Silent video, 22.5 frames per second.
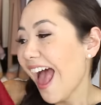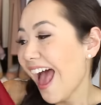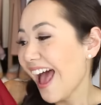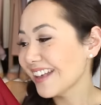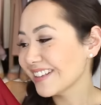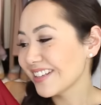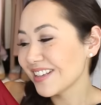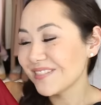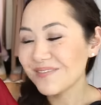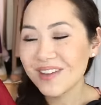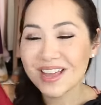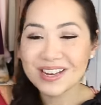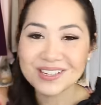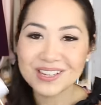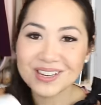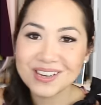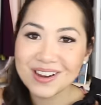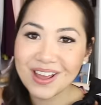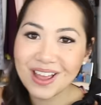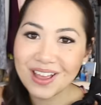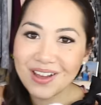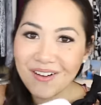As I
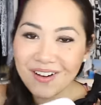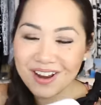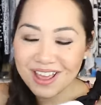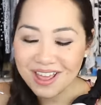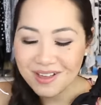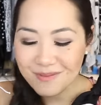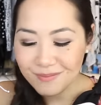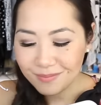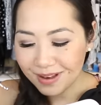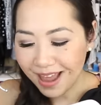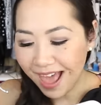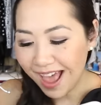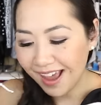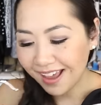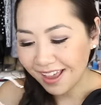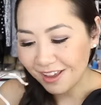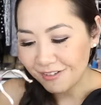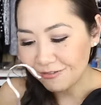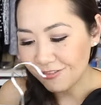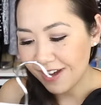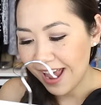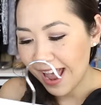mentioned, I got it in
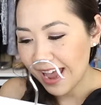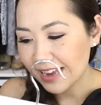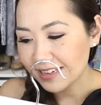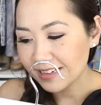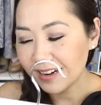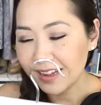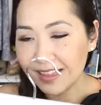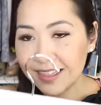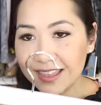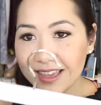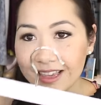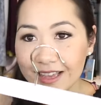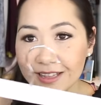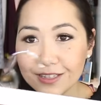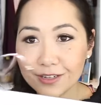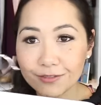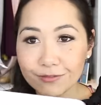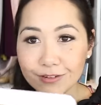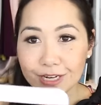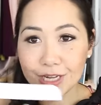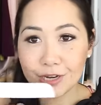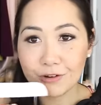black and red, and I think
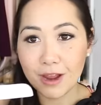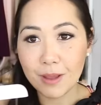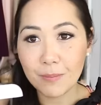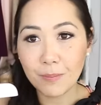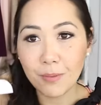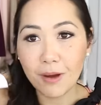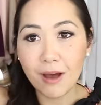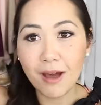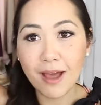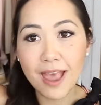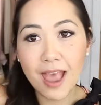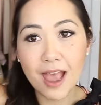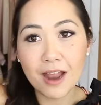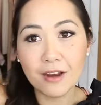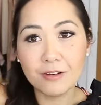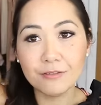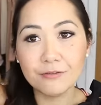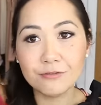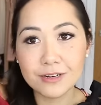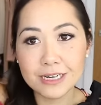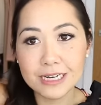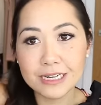it's a really great buy and
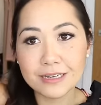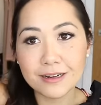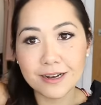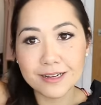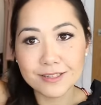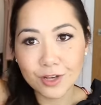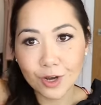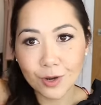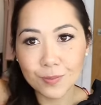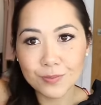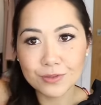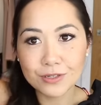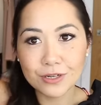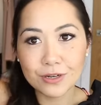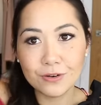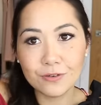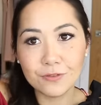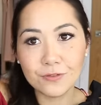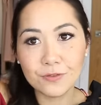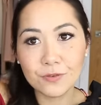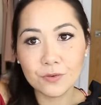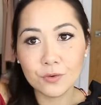a really nice
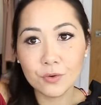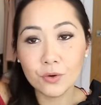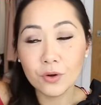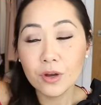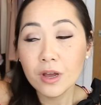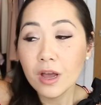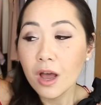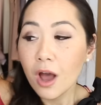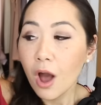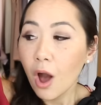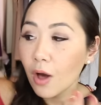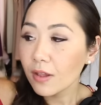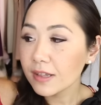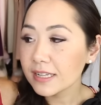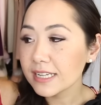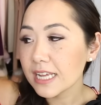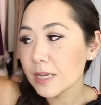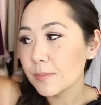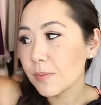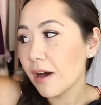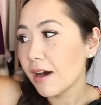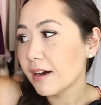option for
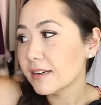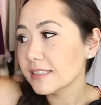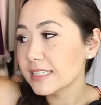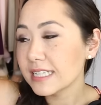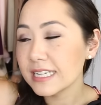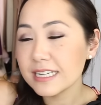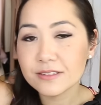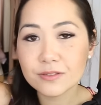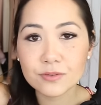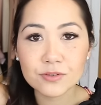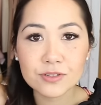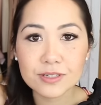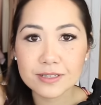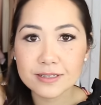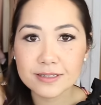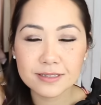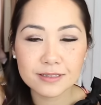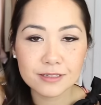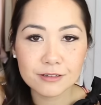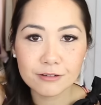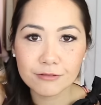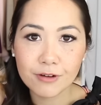holiday parties or
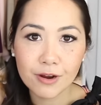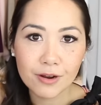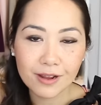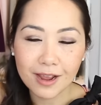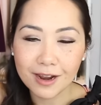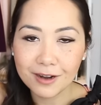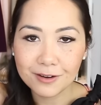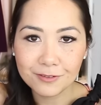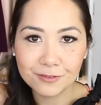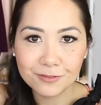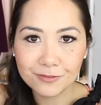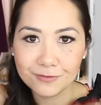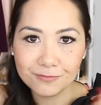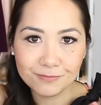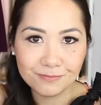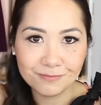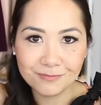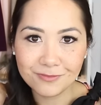just your own kind of